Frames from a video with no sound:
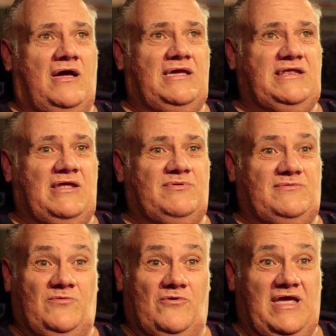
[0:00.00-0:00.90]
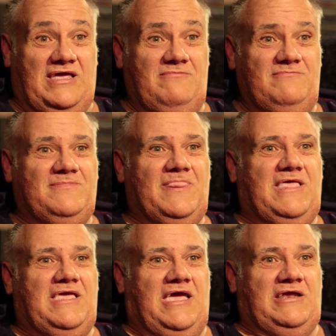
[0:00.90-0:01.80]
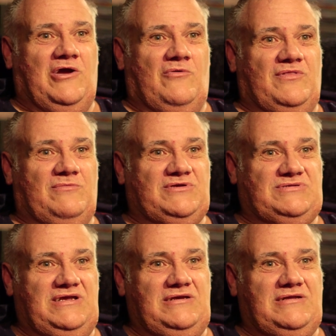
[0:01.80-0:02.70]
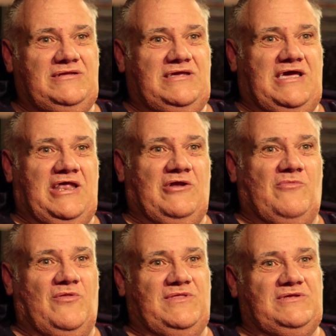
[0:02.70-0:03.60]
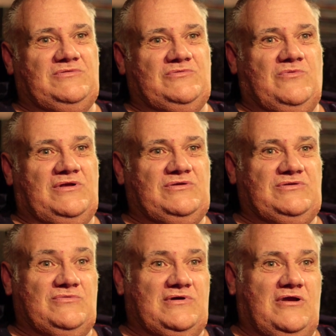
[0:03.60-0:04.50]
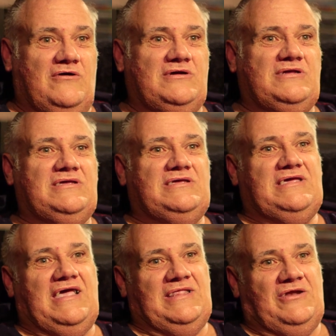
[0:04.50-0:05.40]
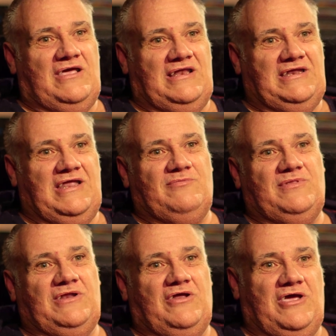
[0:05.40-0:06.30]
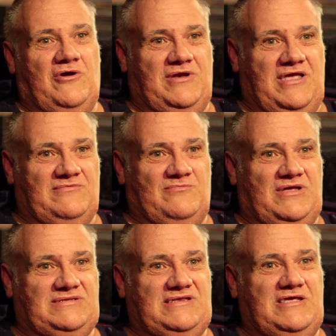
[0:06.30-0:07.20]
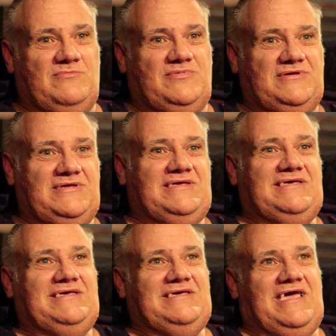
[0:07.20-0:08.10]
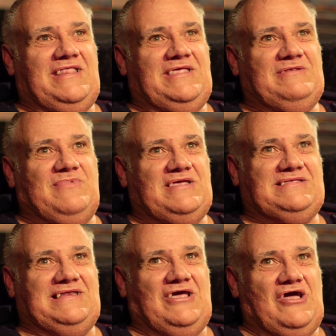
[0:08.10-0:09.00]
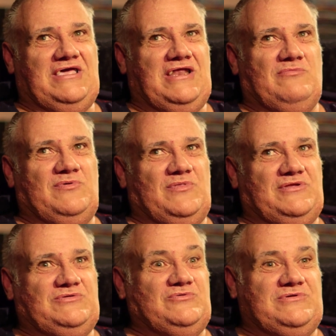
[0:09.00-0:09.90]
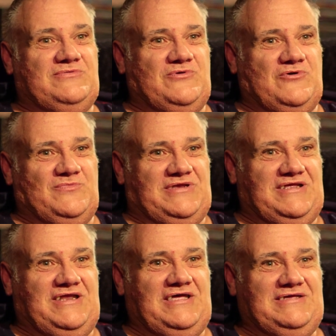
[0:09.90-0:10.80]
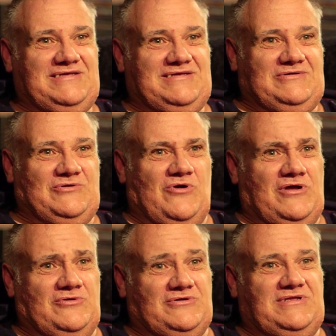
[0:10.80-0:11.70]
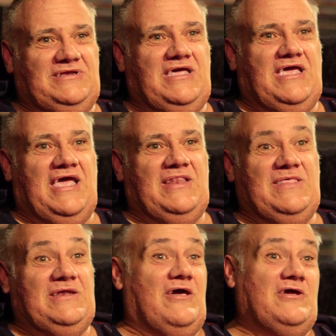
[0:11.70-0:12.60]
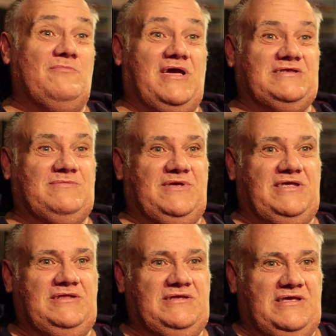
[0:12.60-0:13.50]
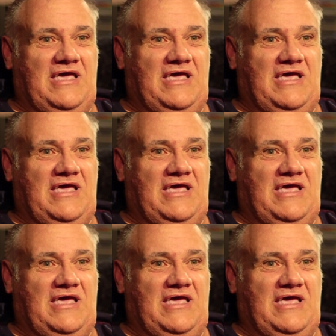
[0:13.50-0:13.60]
I get up at 4 a.m. and go on the machine, and I'm on there till 1, 2 o'clock, and then I clean up and then I go and have my sleep. And then basically I get up and the children have cooked me dinner, or I cook dinner, and then I go back to bed.